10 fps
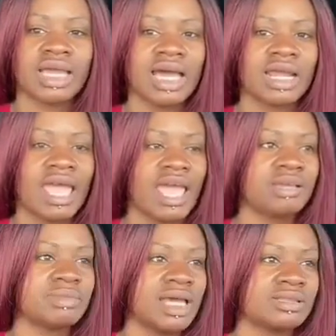kind of
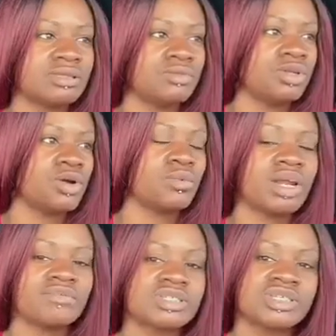aimed at, you know,
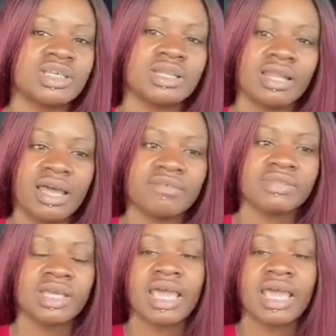whatever's to your left,